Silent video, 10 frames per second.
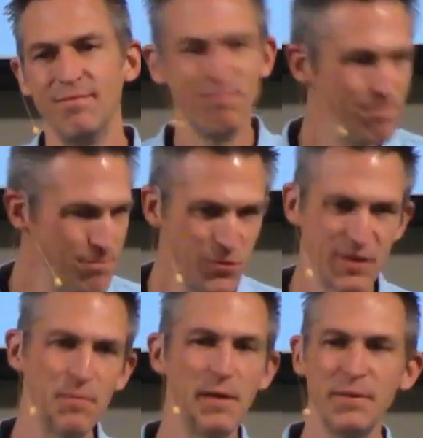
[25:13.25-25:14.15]
We'll
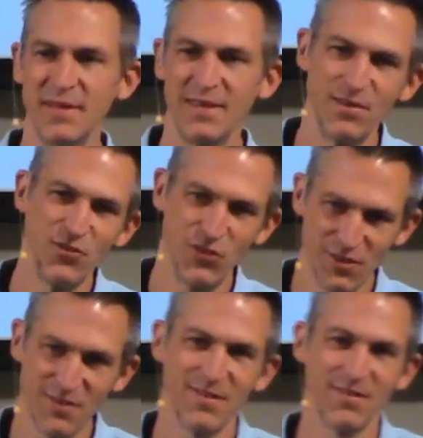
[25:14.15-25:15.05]
say maybe the king is
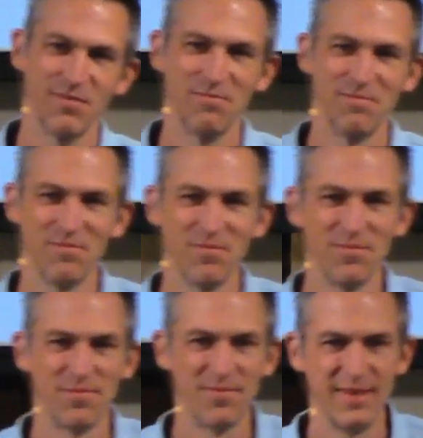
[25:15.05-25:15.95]
Jesus.
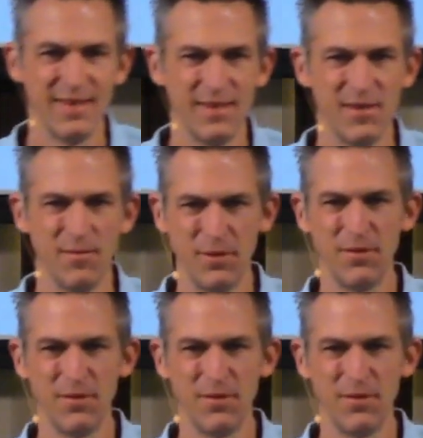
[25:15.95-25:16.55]
But